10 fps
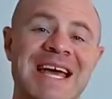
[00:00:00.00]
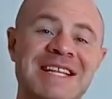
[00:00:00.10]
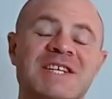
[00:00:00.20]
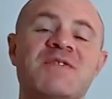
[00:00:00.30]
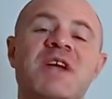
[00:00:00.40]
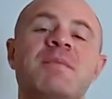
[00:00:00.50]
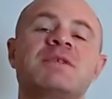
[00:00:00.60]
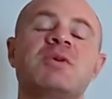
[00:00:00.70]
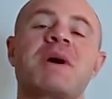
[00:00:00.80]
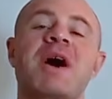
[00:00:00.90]
In this video, I'm
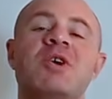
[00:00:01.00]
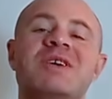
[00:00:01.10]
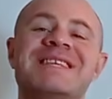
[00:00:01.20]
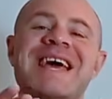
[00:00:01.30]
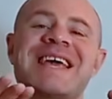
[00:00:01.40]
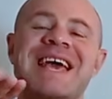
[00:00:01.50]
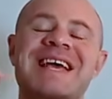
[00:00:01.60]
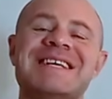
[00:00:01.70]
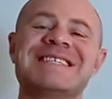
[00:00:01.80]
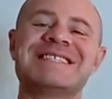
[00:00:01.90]
gonna talk about how you can take
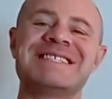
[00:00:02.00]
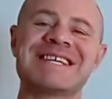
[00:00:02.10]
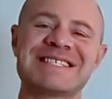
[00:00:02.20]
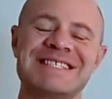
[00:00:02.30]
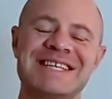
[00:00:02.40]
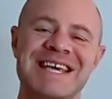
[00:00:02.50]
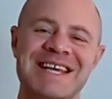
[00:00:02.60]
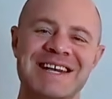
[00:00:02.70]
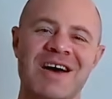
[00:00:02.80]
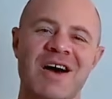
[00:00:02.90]
a
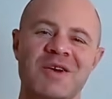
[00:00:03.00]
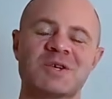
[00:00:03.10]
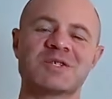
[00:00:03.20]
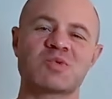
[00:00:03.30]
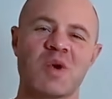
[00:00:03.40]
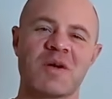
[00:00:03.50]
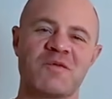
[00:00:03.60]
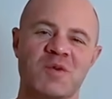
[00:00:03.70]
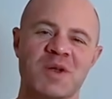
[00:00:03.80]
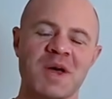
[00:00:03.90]
1,600 square
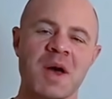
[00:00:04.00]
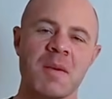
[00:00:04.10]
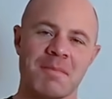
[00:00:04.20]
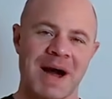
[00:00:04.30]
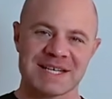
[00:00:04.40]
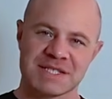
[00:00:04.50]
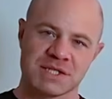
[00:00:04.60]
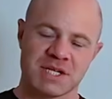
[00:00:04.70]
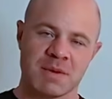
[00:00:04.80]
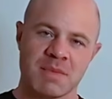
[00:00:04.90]
foot
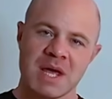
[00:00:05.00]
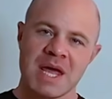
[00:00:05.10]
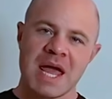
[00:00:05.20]
boxing gym